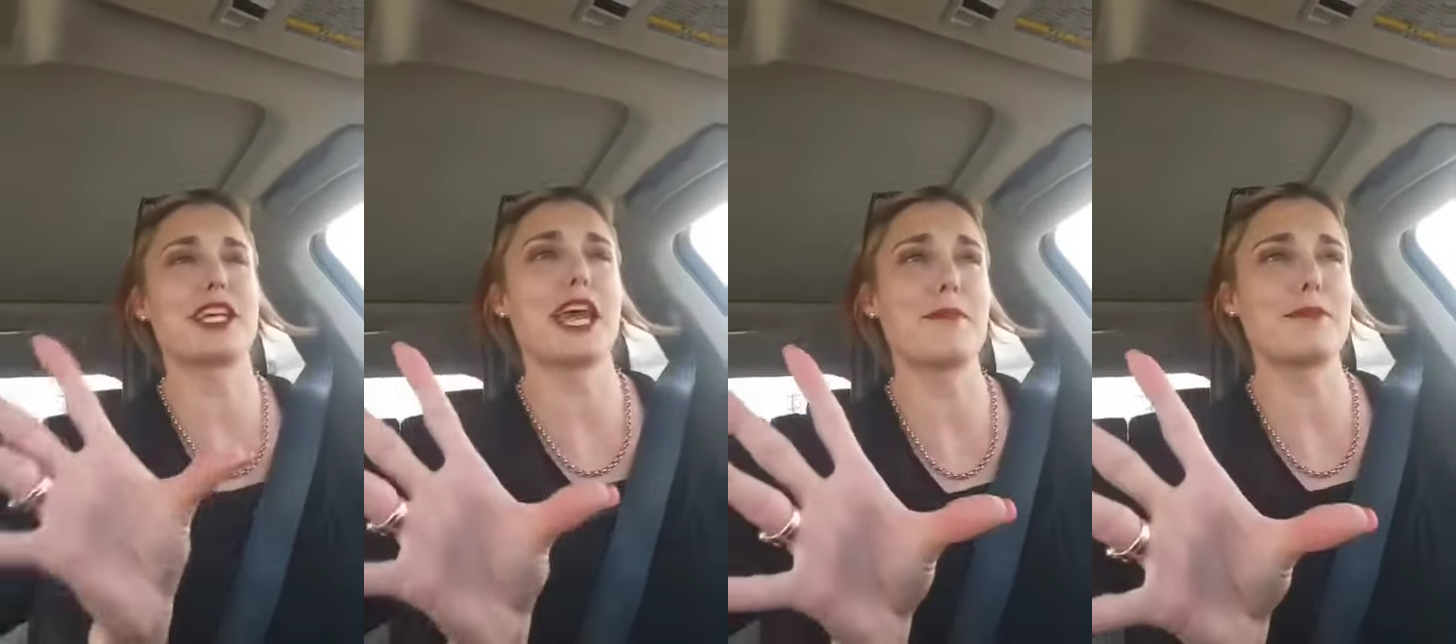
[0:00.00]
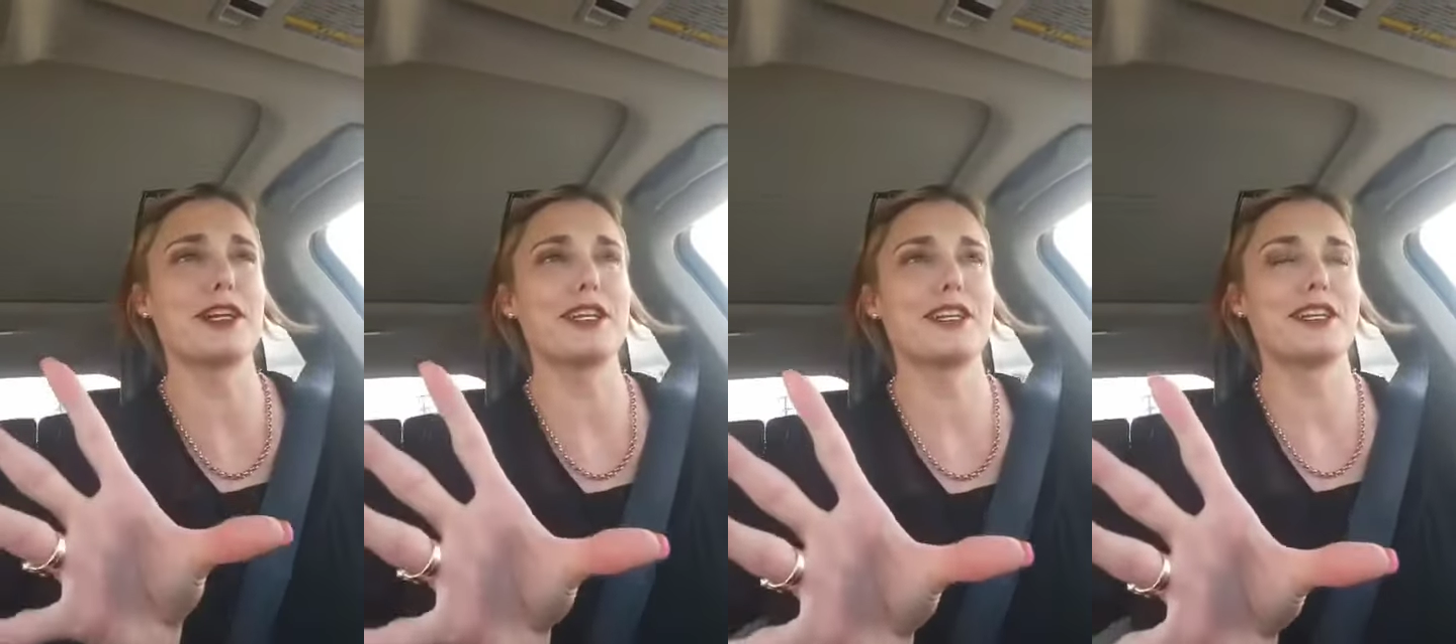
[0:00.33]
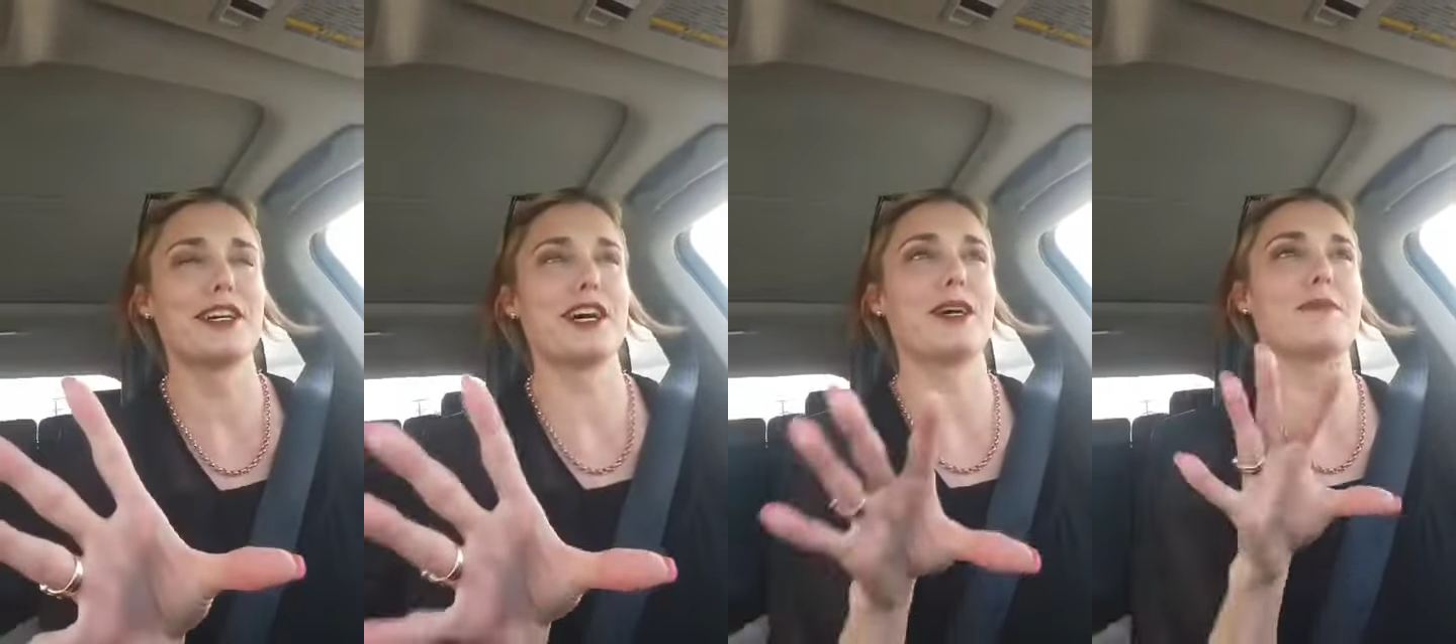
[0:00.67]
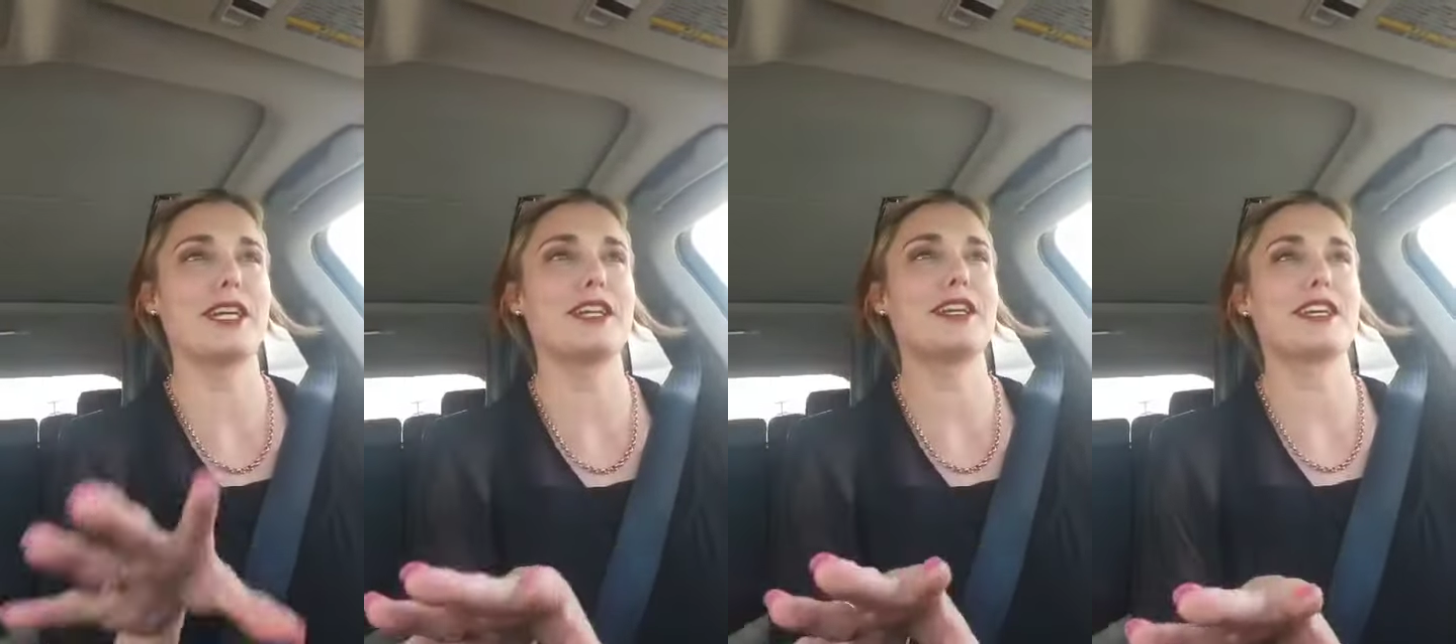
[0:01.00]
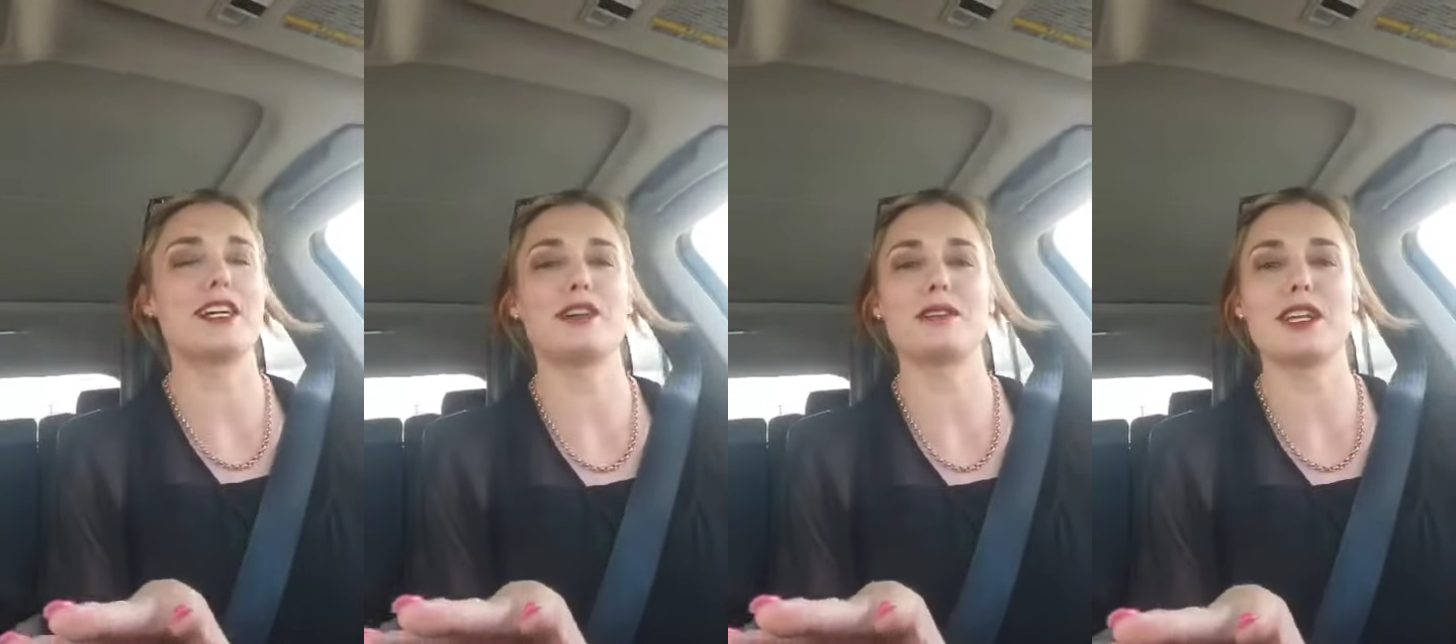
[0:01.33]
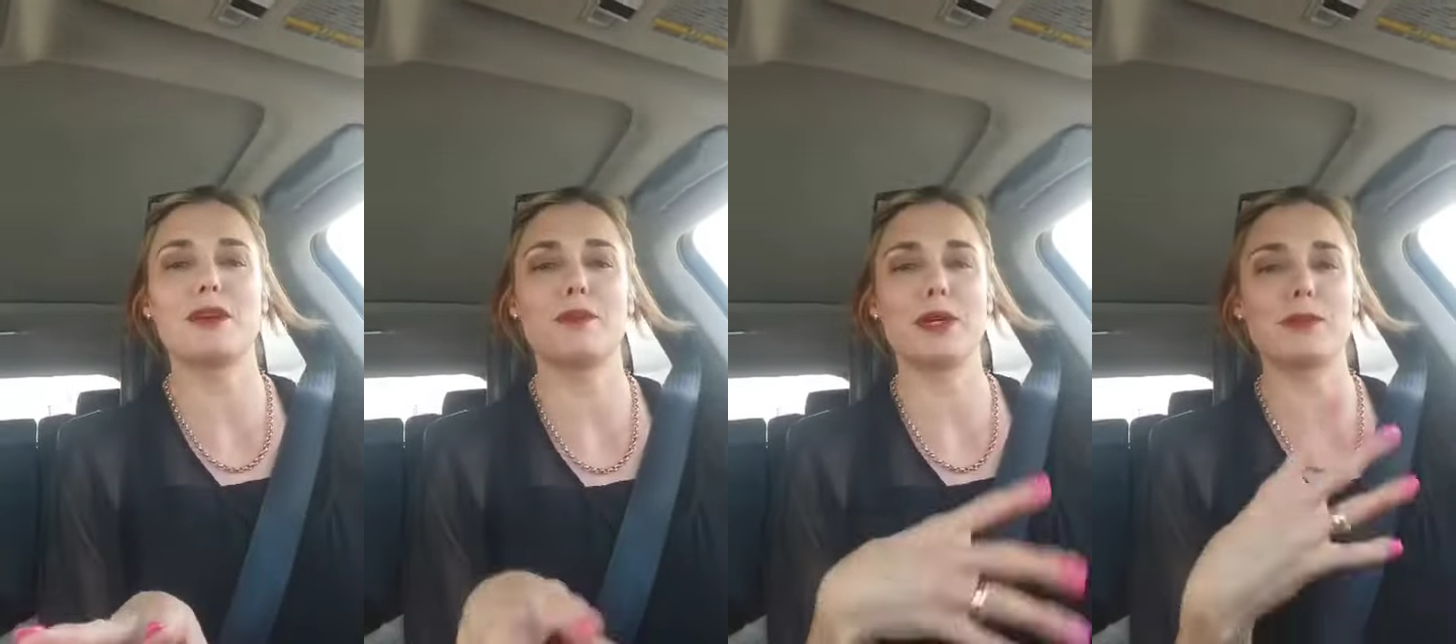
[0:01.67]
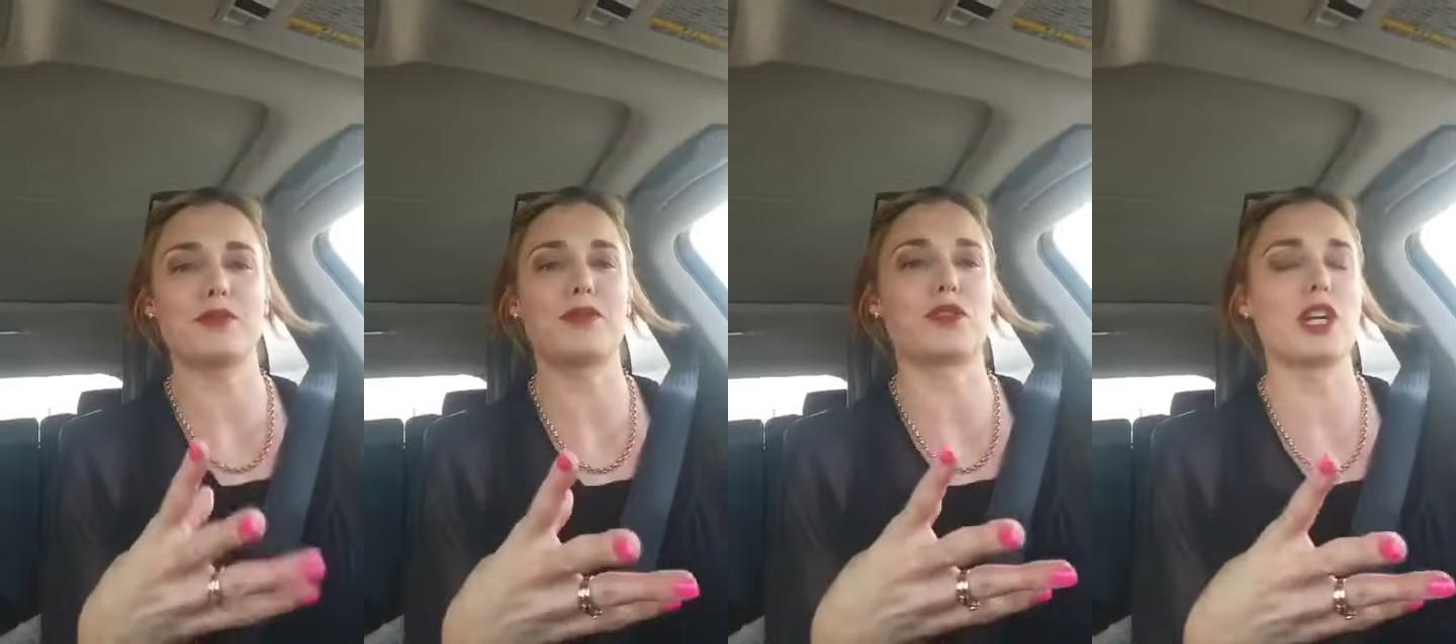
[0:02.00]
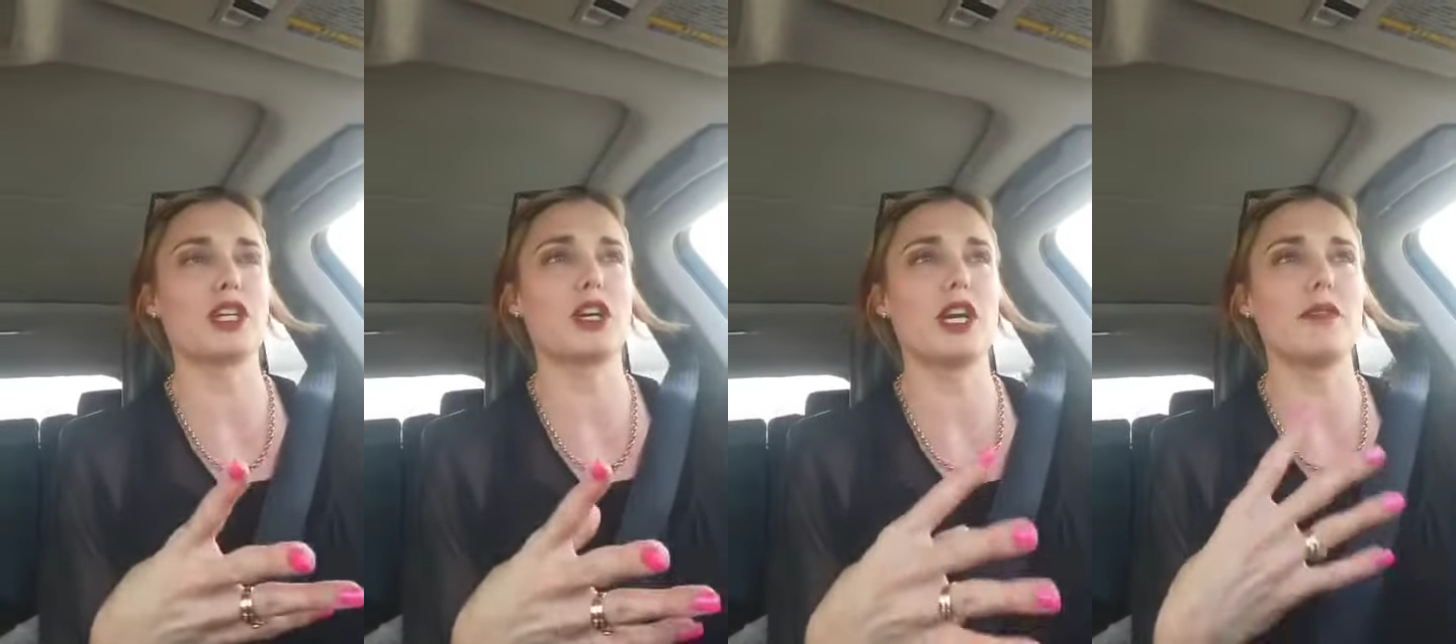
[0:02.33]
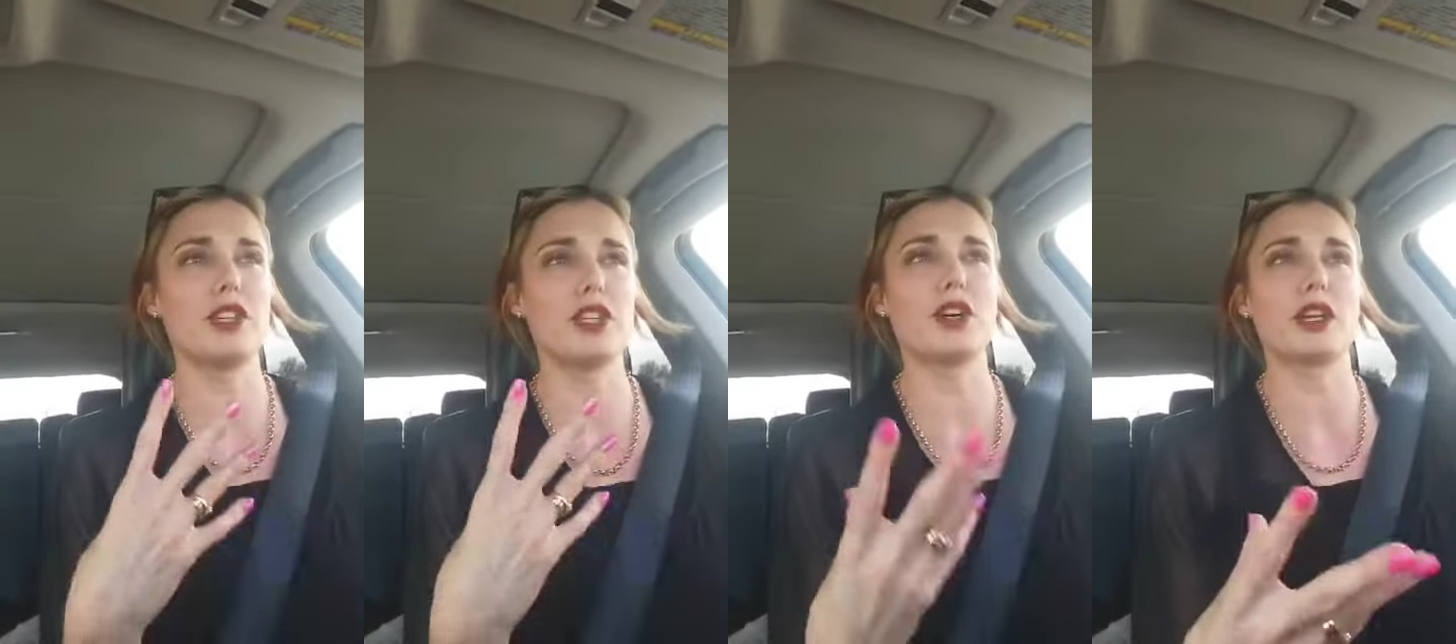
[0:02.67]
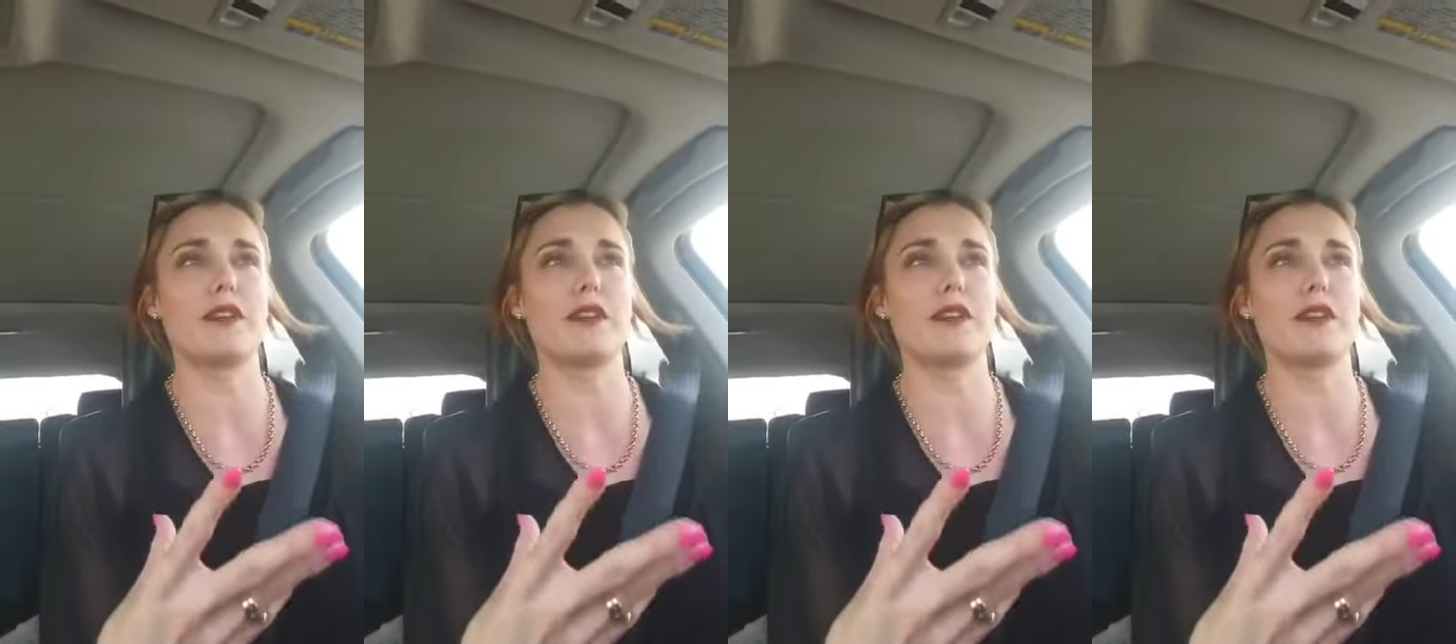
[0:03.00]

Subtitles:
Cameron, I'm heading out now, but before I go, have you got any